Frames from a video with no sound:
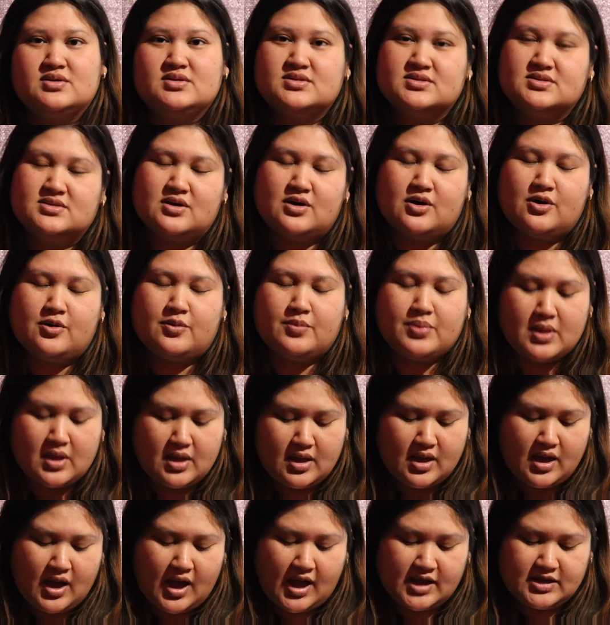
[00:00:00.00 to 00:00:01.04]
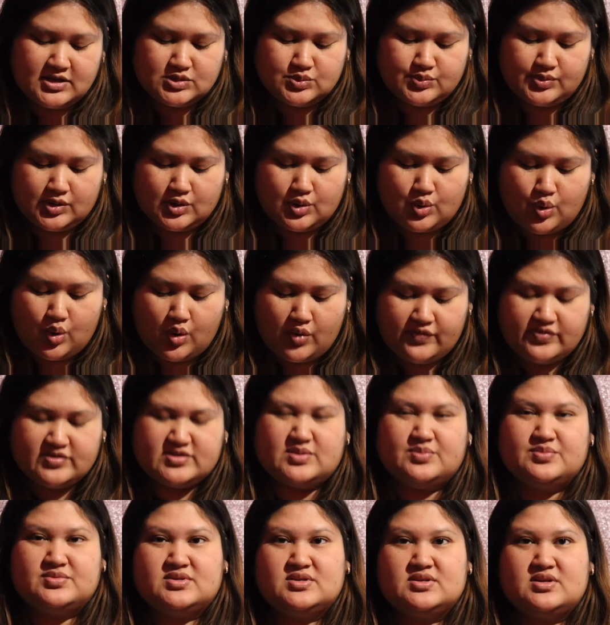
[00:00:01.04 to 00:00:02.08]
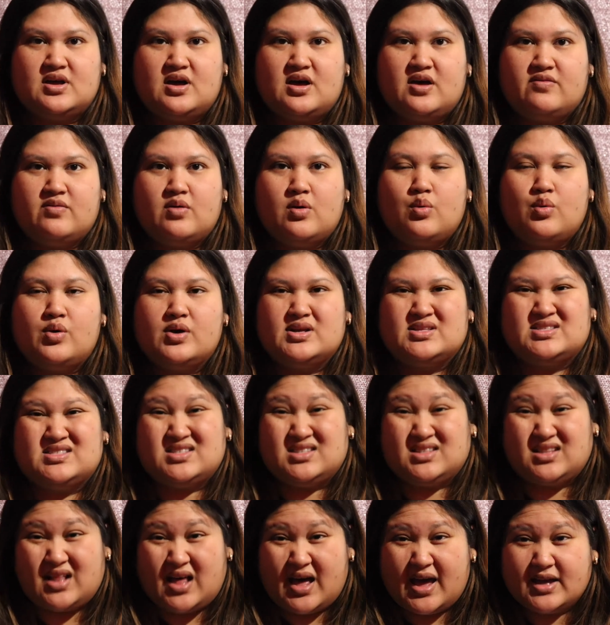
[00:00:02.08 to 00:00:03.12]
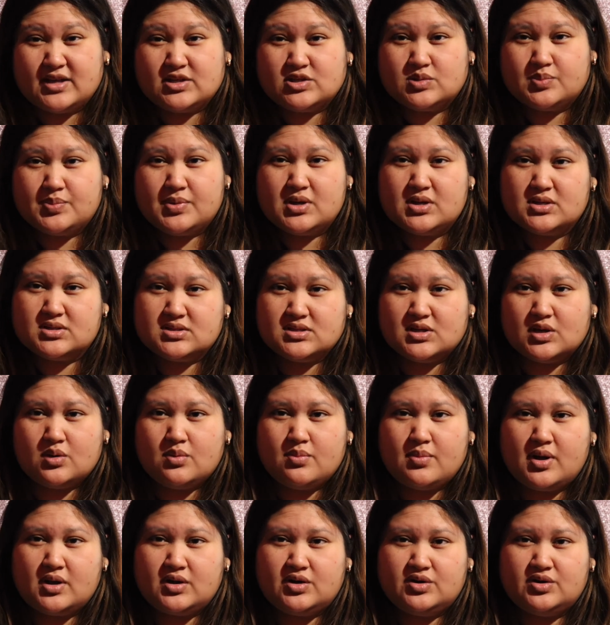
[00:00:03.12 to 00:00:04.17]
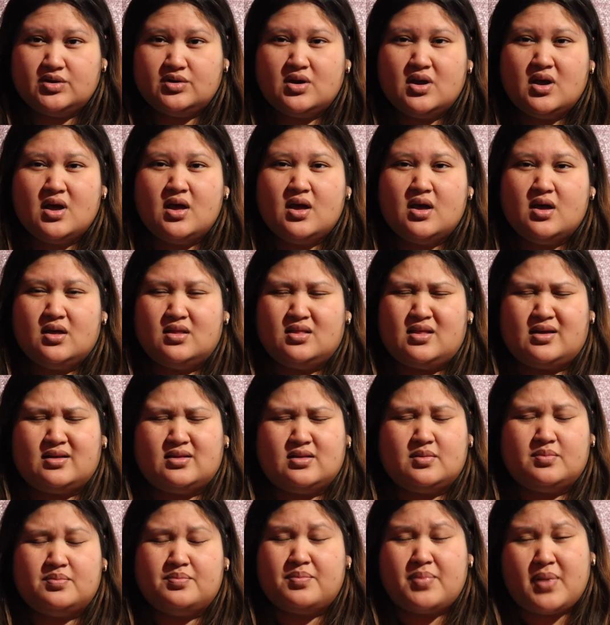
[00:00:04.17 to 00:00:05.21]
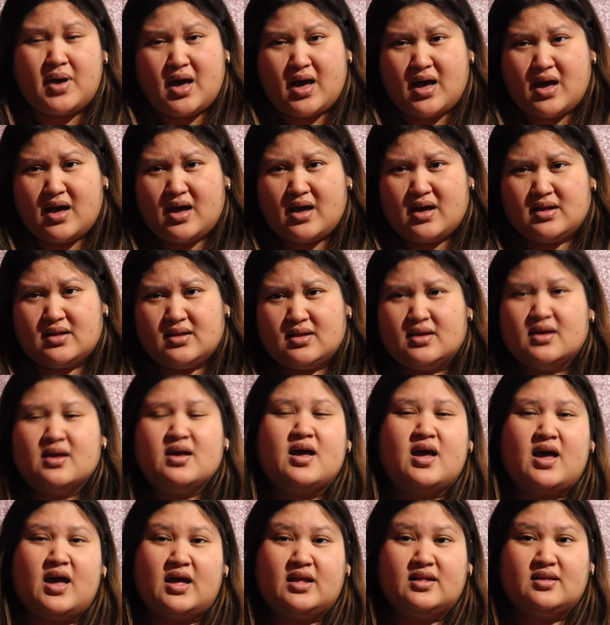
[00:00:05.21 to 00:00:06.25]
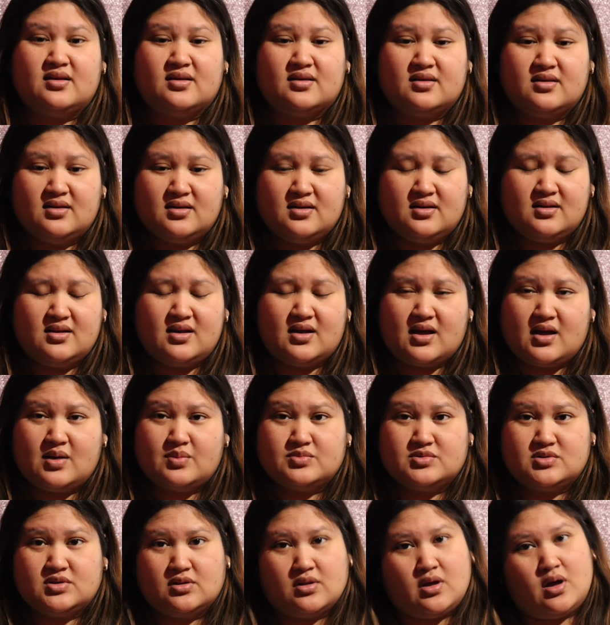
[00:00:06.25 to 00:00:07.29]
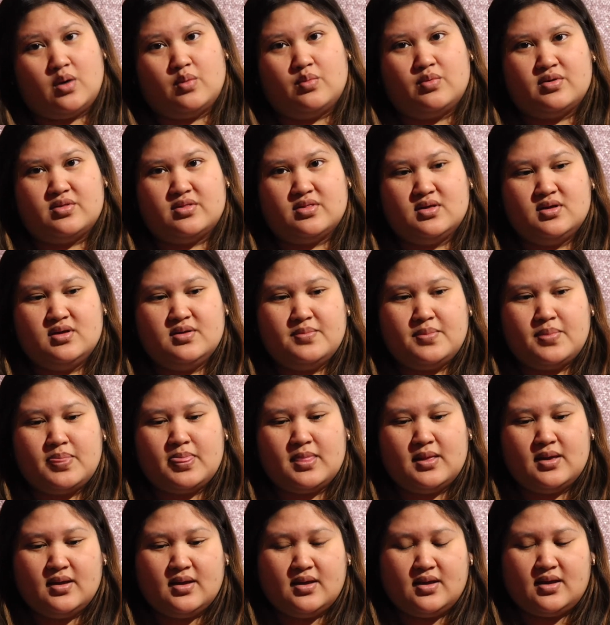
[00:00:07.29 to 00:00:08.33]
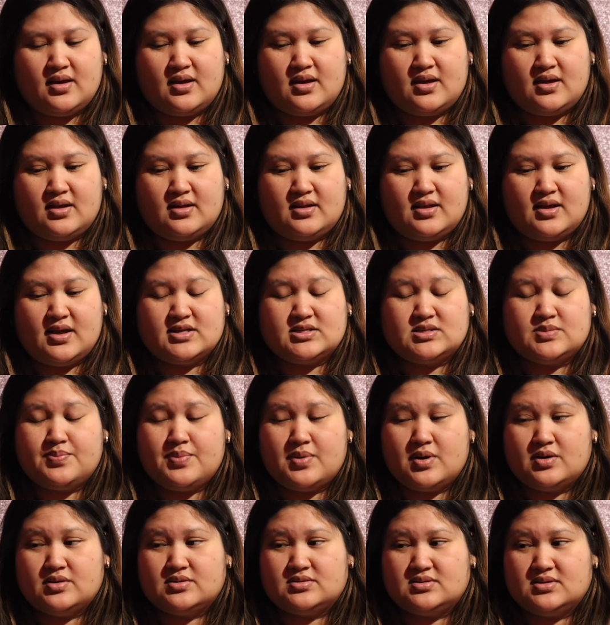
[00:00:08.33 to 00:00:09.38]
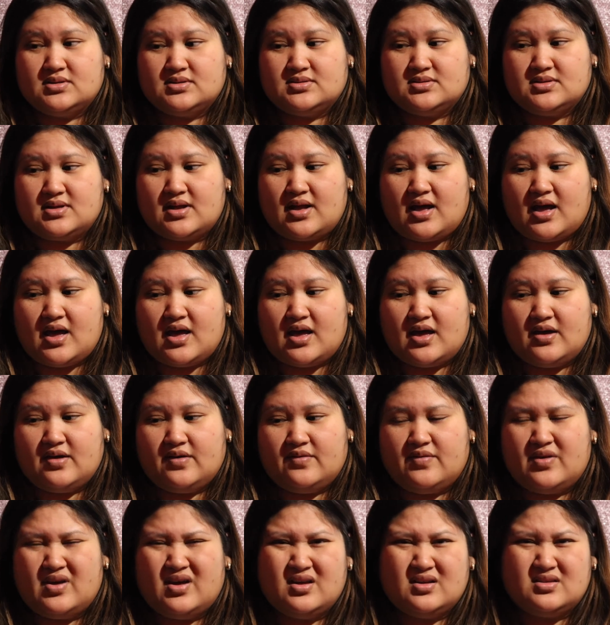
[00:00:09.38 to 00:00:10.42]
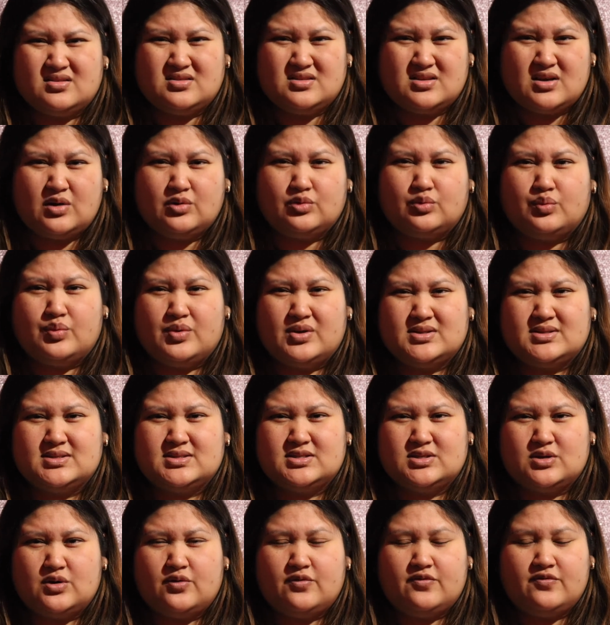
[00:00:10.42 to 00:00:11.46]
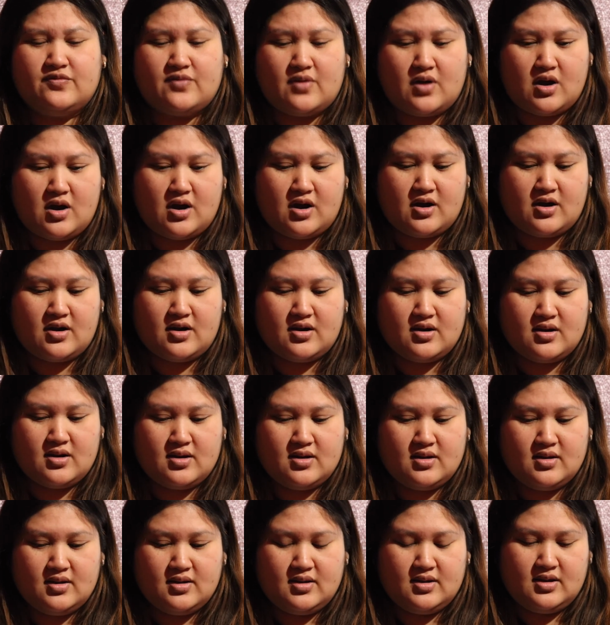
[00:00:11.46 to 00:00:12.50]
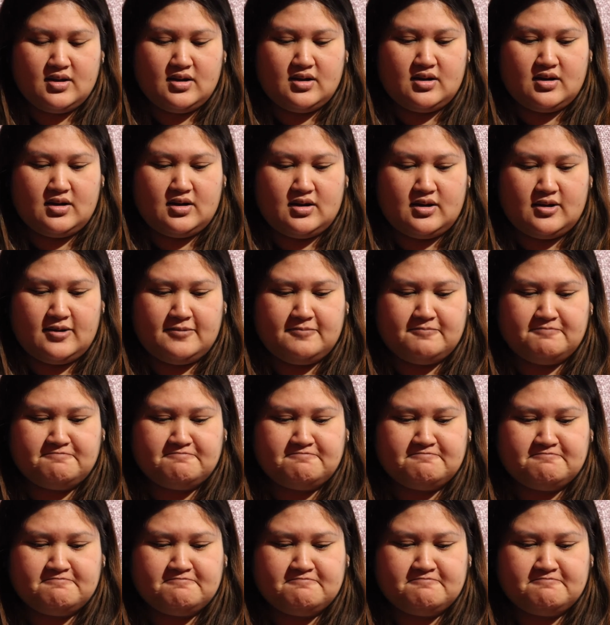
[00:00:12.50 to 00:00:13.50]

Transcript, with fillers: So I just want to go over some stuff, what it's like to be a single mother, like the bad and the good that comes along with it, and experiences that I have dealt with so far, um,